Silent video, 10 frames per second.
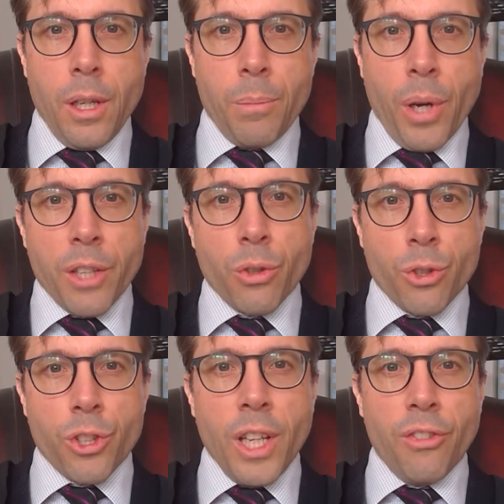
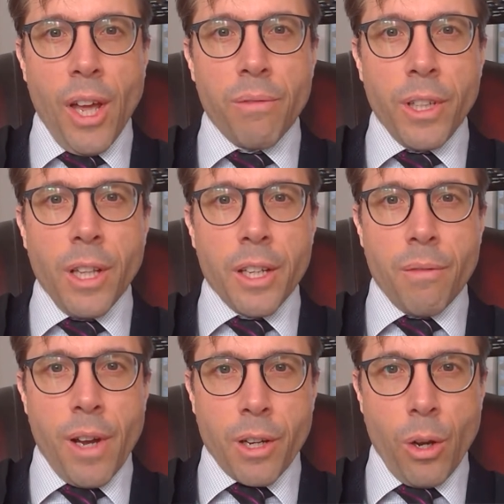PyTorch needs every line of
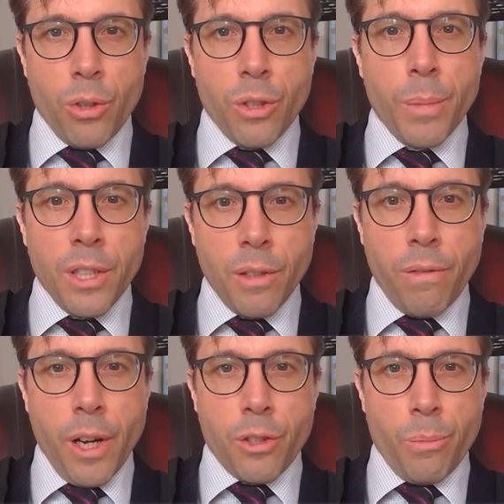our code to be
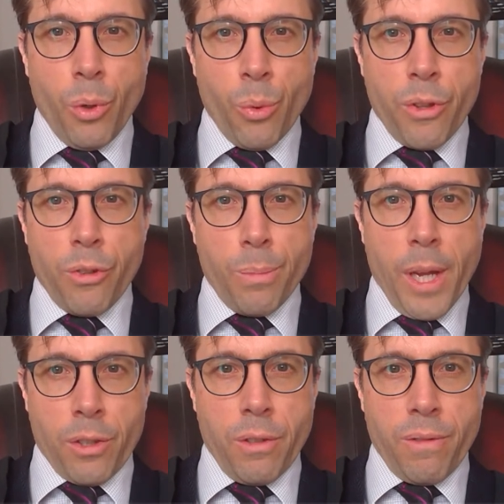differentiable with
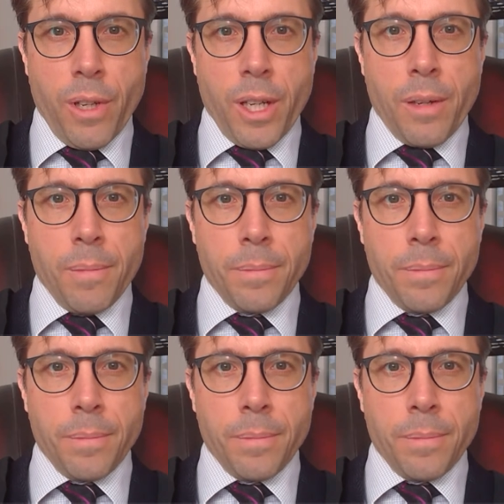respect to phi.